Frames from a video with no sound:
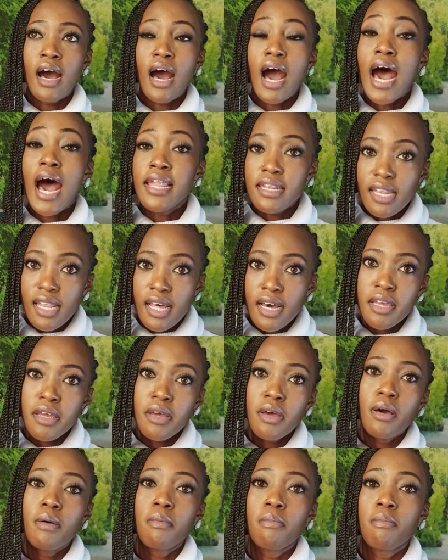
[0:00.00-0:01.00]

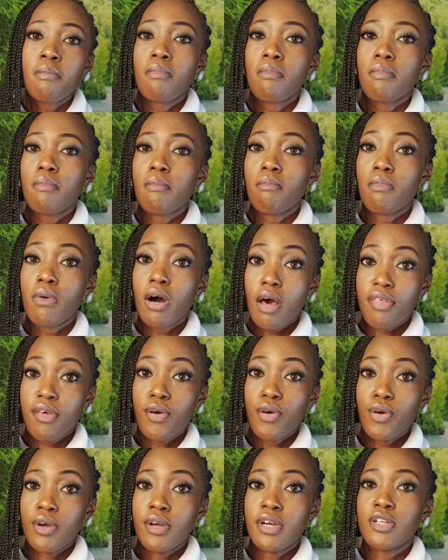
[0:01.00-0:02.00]
unlike
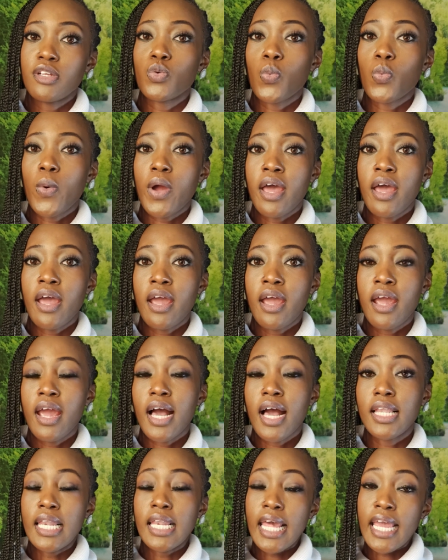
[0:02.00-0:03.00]
motherhood, where
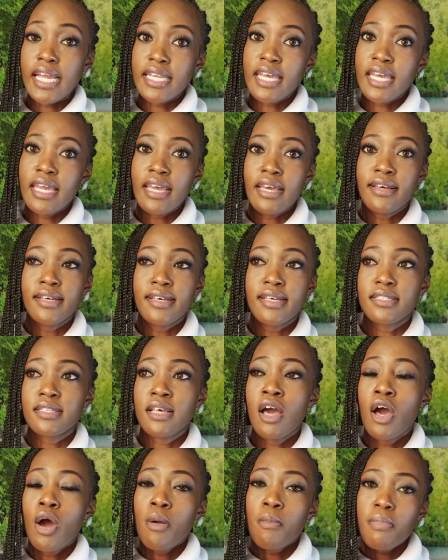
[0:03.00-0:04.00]
a lady is
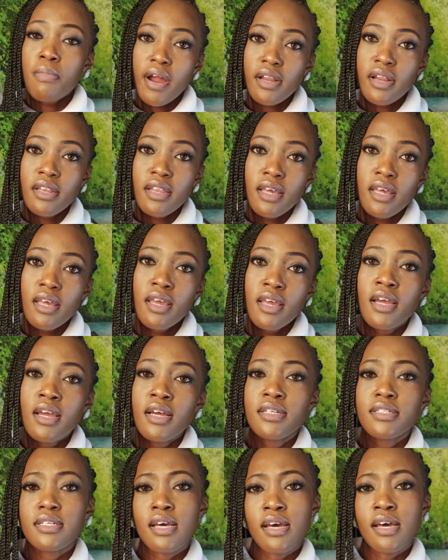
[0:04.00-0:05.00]

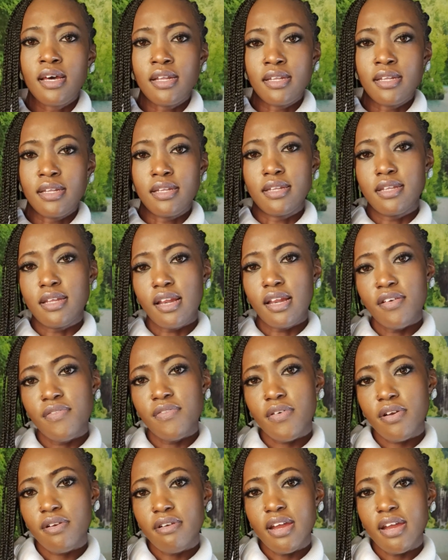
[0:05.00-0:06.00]
pregnant and
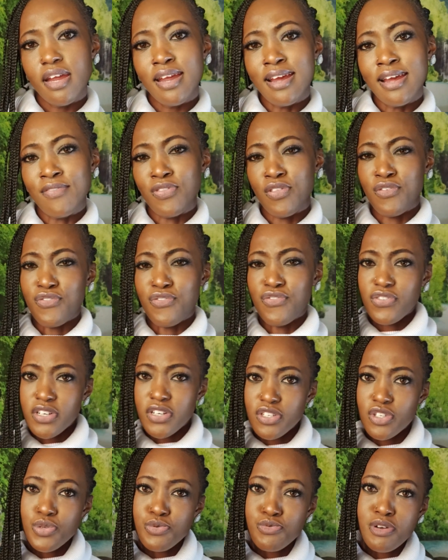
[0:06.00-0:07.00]
delivery and the
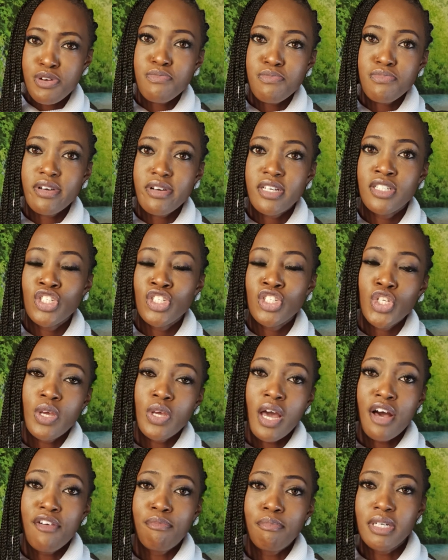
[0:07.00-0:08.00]
first 3 months you
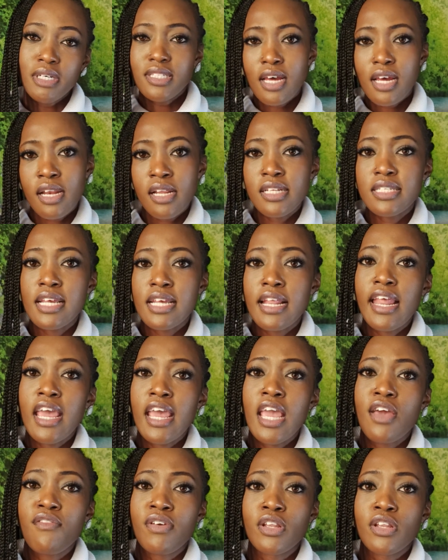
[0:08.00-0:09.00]
have maternity
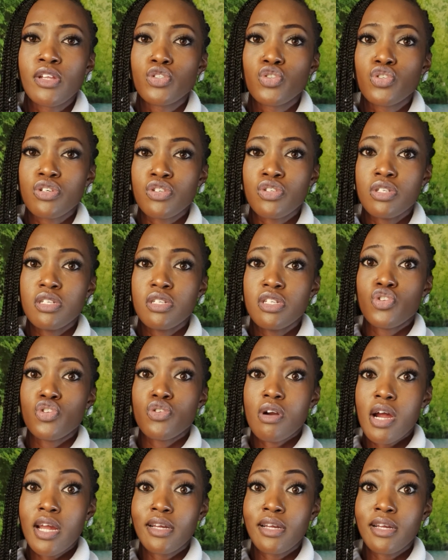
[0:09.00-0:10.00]
leave and you're just
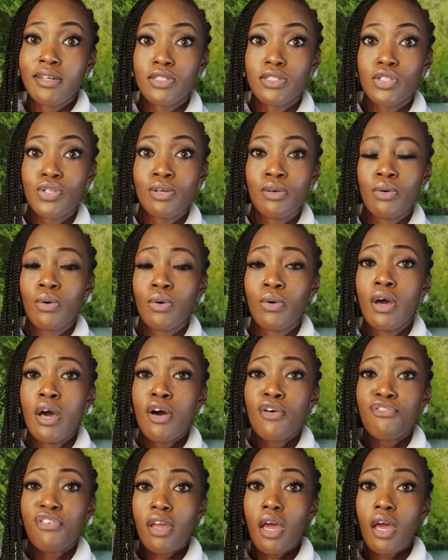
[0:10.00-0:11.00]
trying to
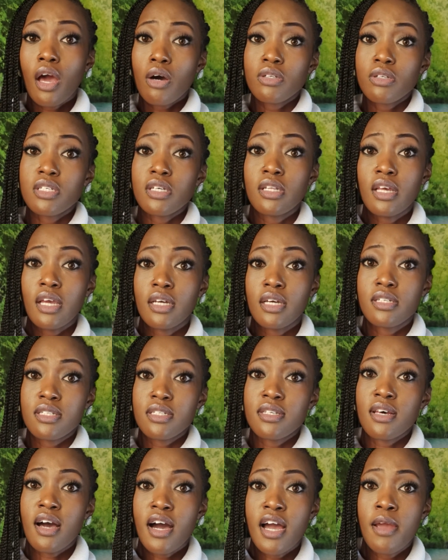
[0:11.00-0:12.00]
figure out a day at a
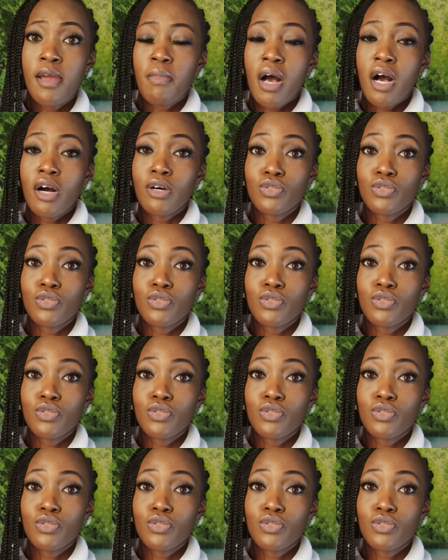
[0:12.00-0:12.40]
time how